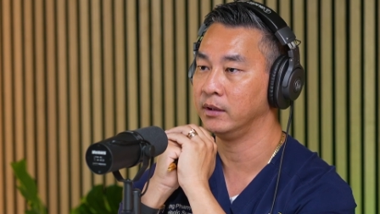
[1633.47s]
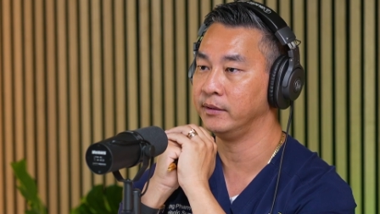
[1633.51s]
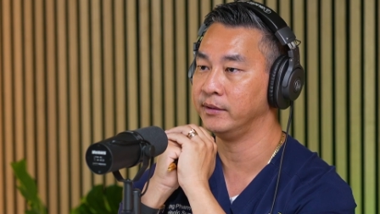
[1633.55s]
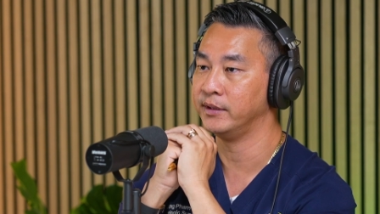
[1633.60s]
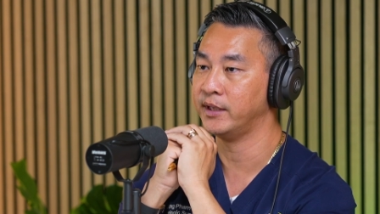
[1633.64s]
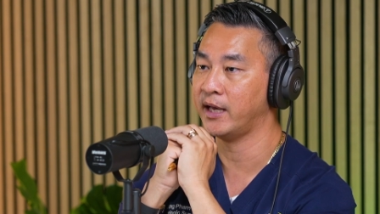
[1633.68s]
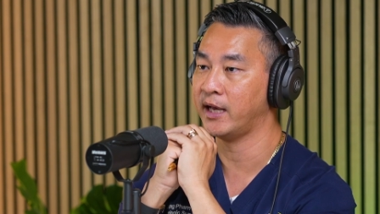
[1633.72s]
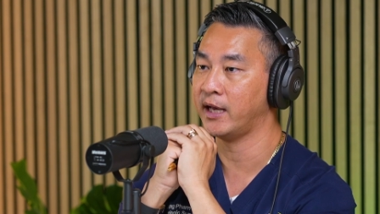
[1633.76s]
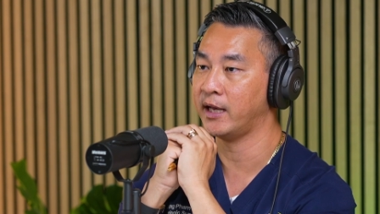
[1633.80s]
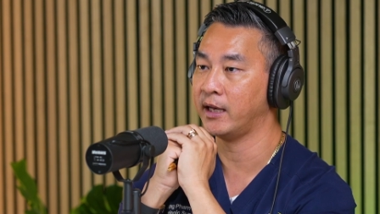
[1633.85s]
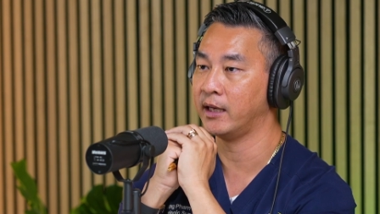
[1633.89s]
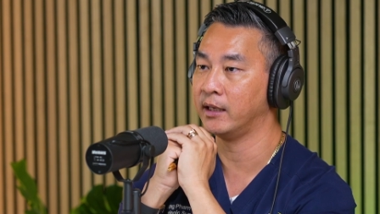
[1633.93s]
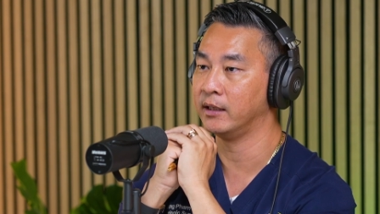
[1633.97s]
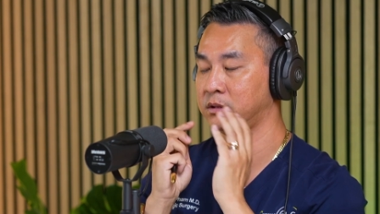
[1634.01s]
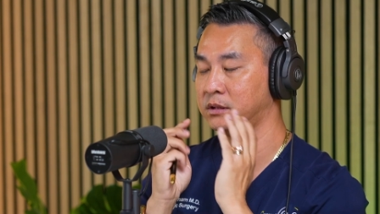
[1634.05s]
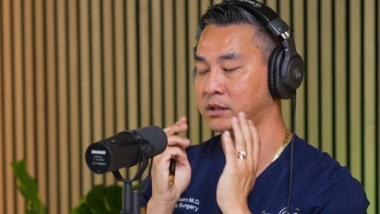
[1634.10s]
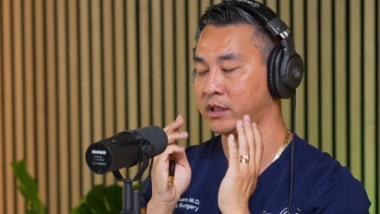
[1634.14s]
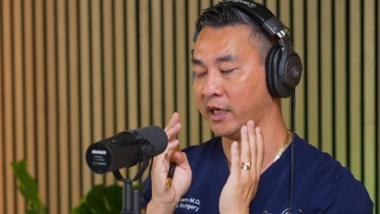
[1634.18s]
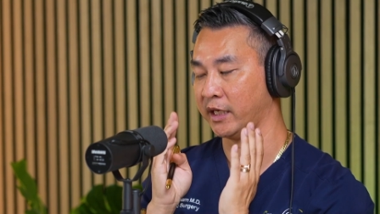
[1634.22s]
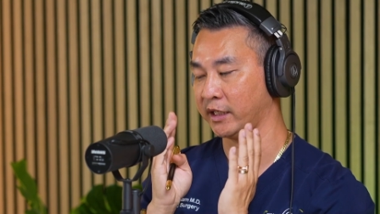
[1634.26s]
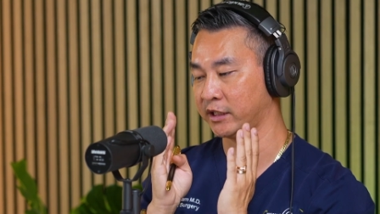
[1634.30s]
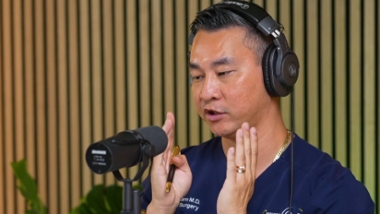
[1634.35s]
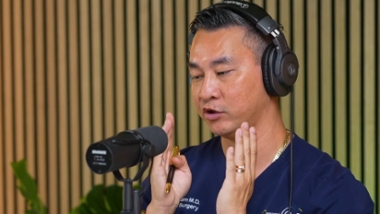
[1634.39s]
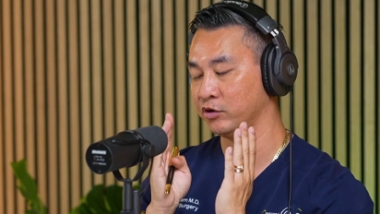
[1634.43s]
that
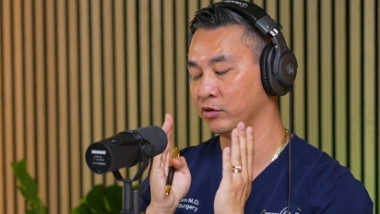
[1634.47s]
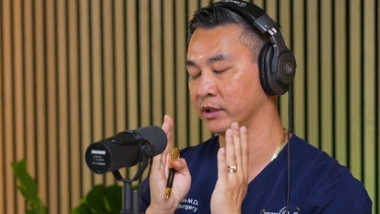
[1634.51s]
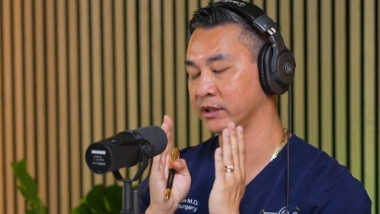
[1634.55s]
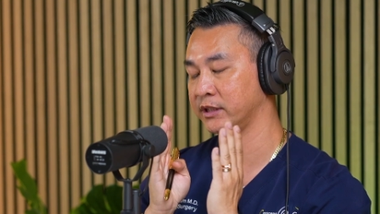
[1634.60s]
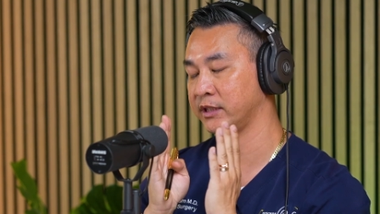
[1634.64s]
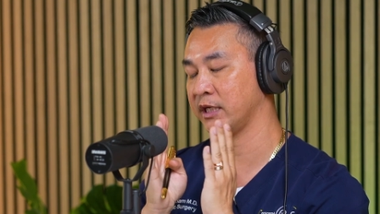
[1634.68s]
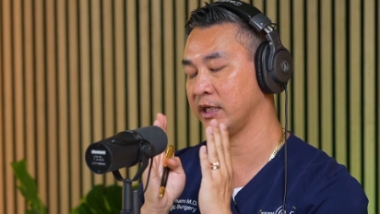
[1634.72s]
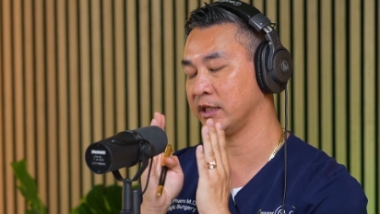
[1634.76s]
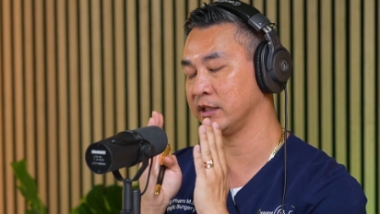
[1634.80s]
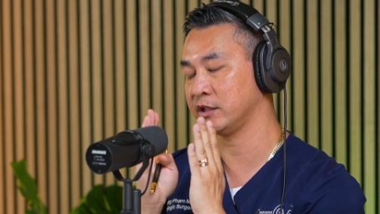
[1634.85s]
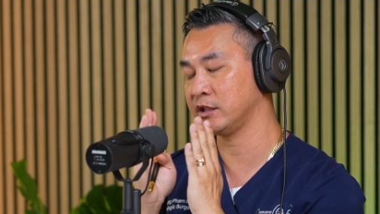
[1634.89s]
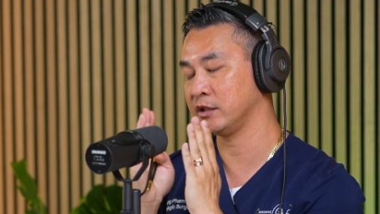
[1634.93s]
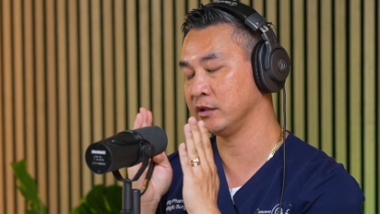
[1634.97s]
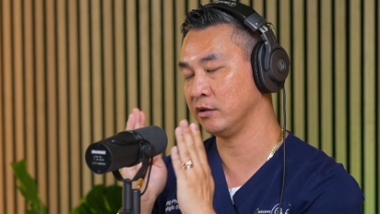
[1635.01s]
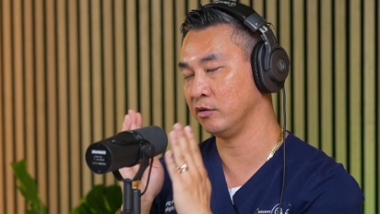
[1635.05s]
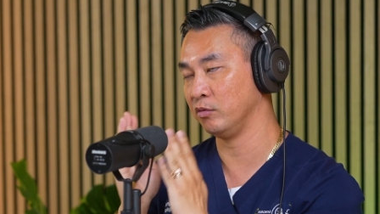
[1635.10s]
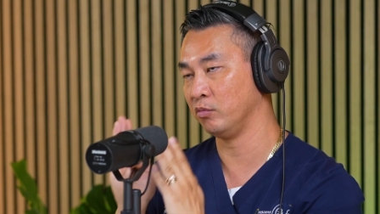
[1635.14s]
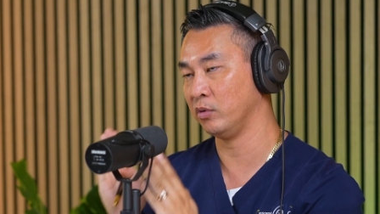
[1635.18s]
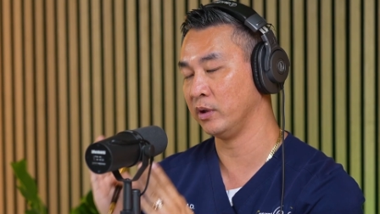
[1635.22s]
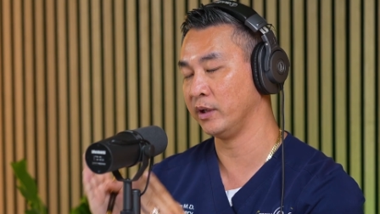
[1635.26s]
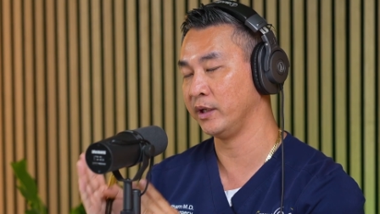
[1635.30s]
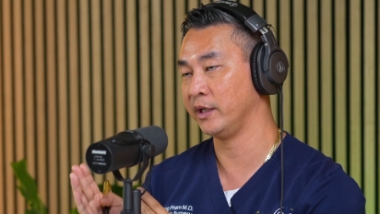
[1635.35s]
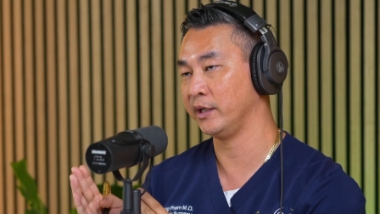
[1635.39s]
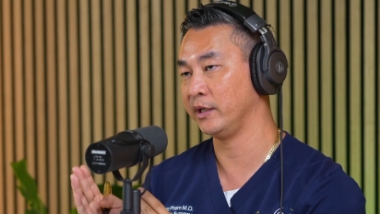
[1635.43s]
takes your attention
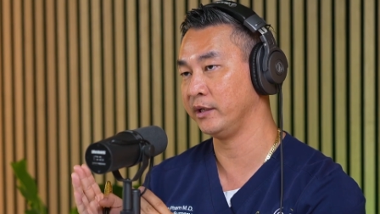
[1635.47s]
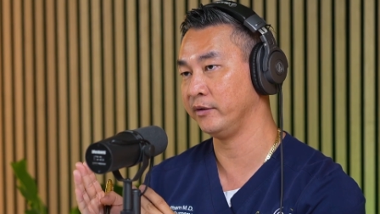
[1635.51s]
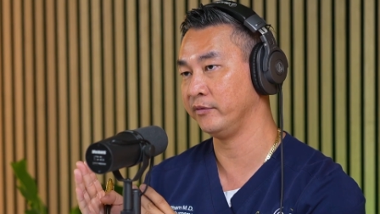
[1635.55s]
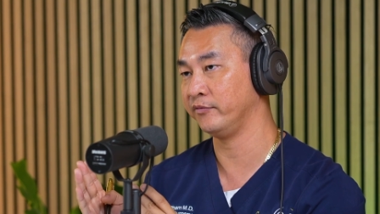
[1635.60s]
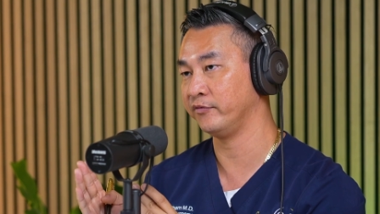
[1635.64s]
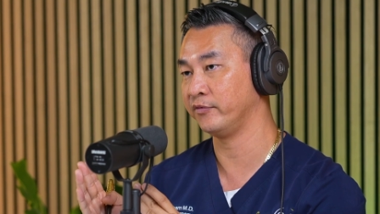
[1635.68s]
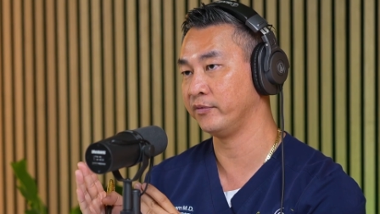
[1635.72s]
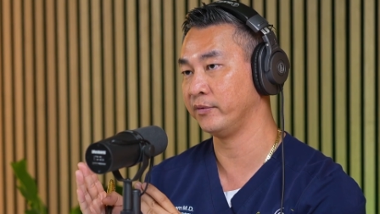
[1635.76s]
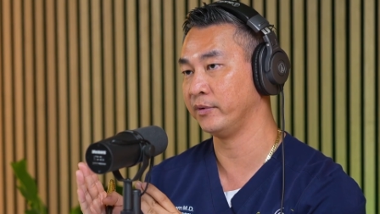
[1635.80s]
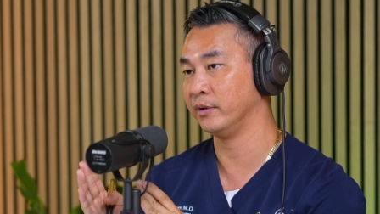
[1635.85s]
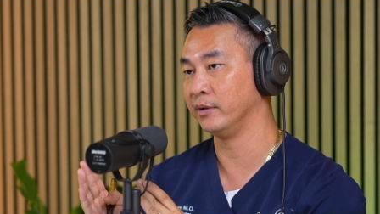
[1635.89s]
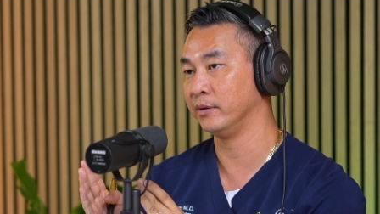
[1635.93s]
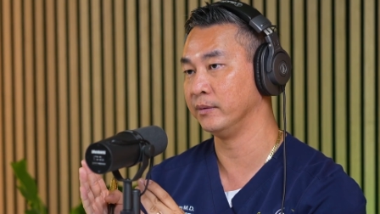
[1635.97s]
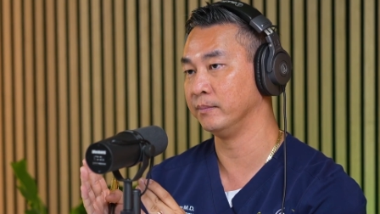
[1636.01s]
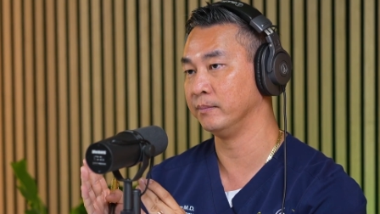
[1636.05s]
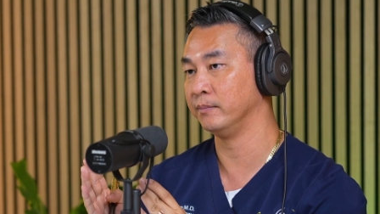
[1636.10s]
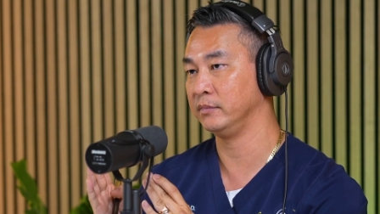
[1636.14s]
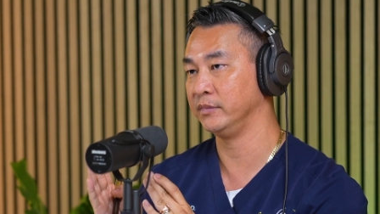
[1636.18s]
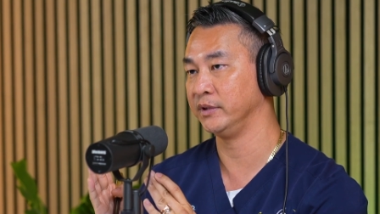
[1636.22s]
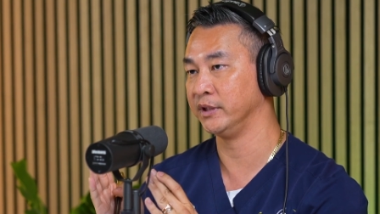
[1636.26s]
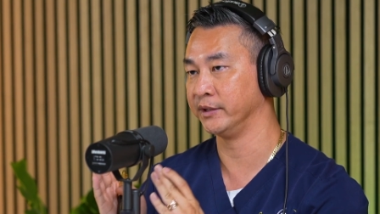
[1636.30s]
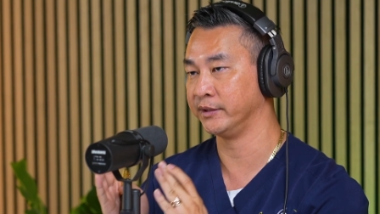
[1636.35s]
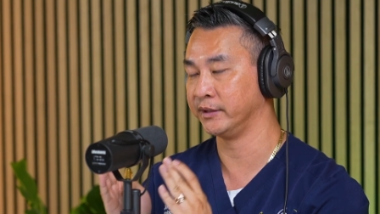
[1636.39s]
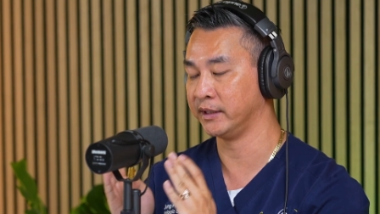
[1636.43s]
away from
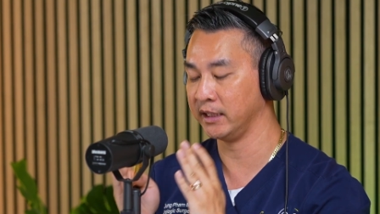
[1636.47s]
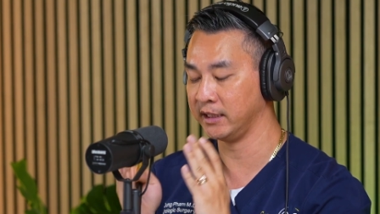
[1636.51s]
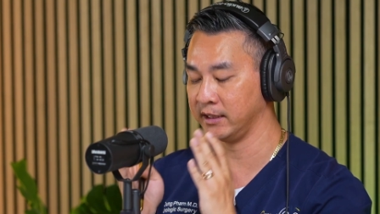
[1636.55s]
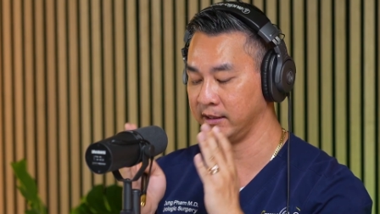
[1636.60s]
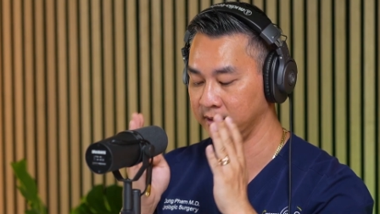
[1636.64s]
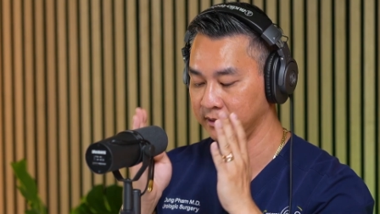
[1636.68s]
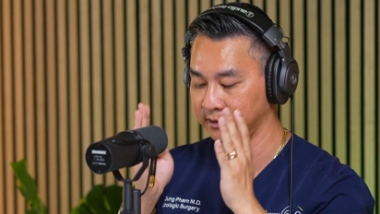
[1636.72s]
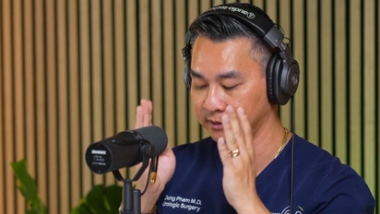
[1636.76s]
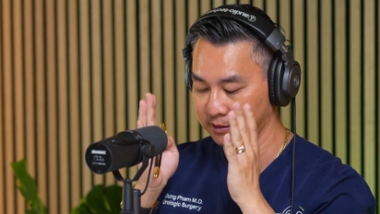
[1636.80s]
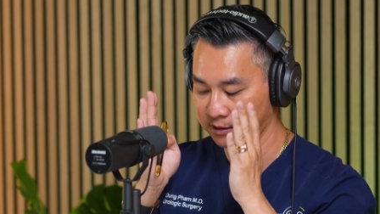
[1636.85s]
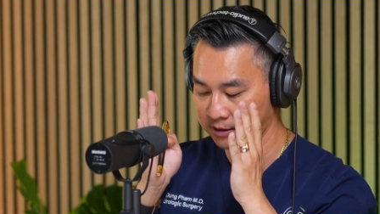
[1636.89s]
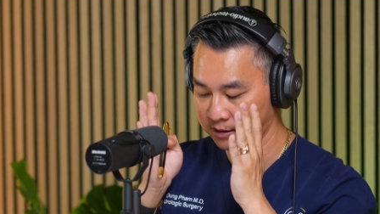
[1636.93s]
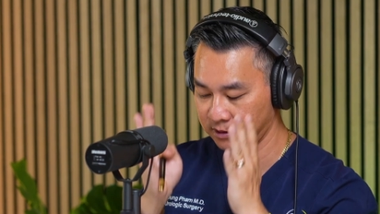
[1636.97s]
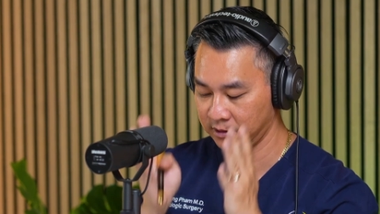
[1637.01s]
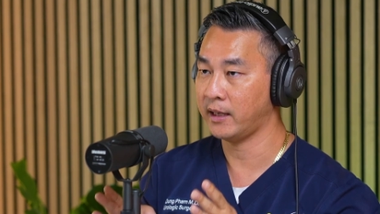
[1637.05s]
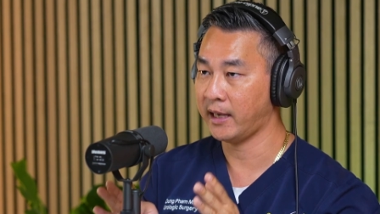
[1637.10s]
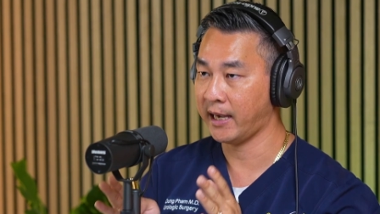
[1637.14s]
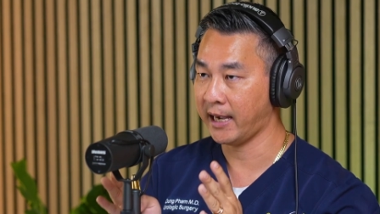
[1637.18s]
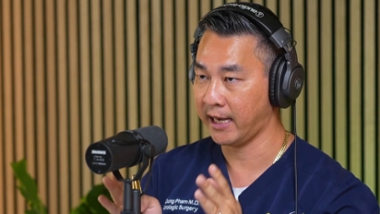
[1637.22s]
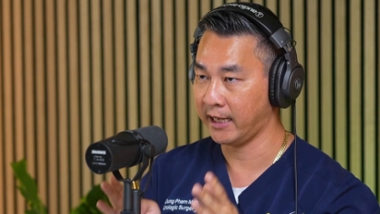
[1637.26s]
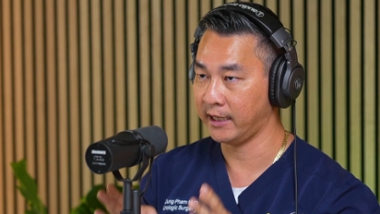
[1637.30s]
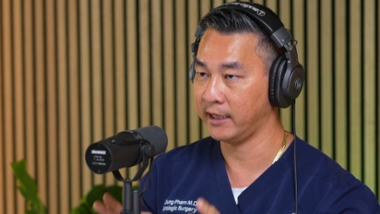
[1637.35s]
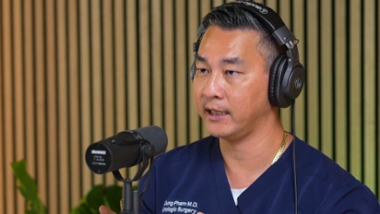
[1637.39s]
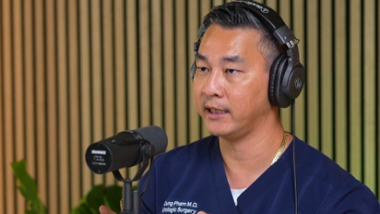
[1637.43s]
the things
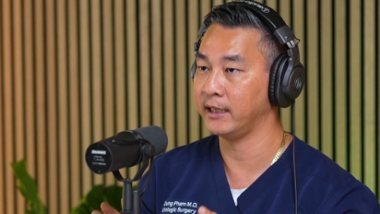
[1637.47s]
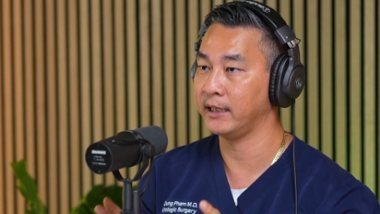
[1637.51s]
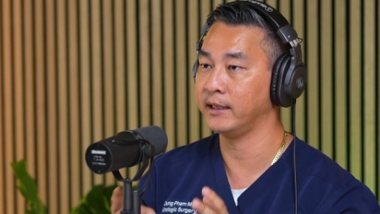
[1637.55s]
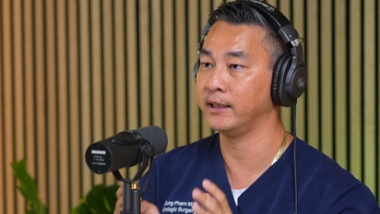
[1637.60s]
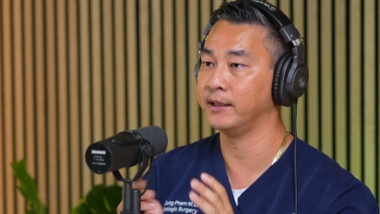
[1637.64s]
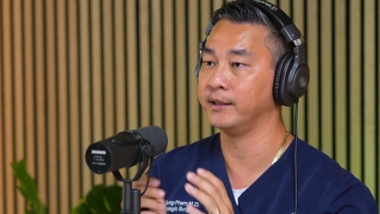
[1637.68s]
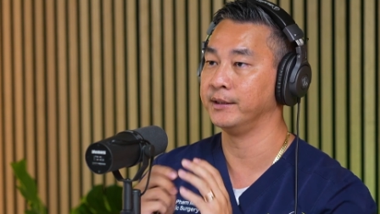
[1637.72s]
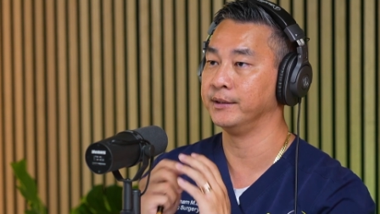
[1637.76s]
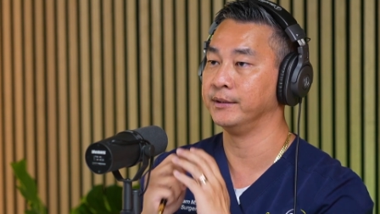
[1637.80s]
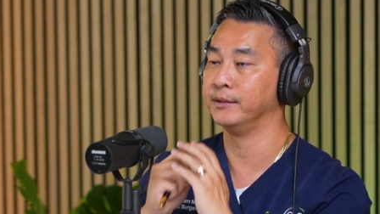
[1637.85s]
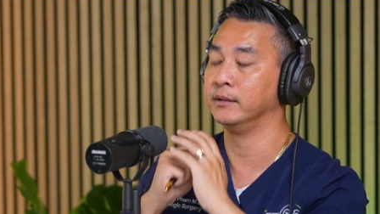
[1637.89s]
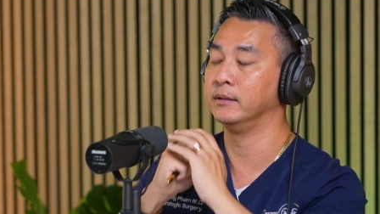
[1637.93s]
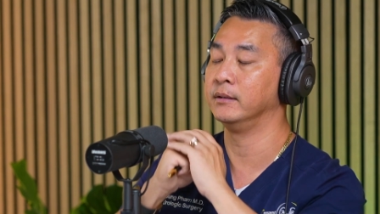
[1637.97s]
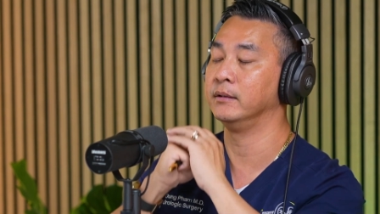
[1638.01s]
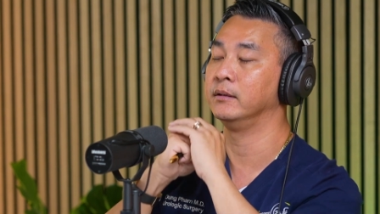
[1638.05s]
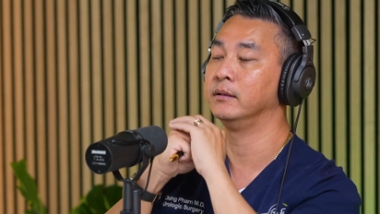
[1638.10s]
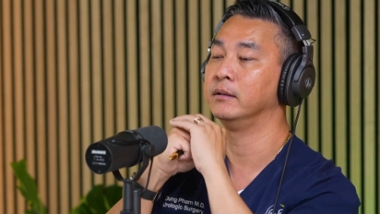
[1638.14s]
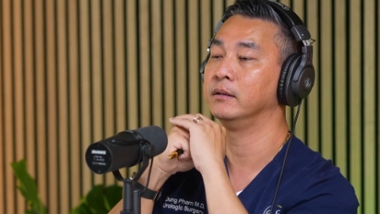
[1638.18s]
at hand,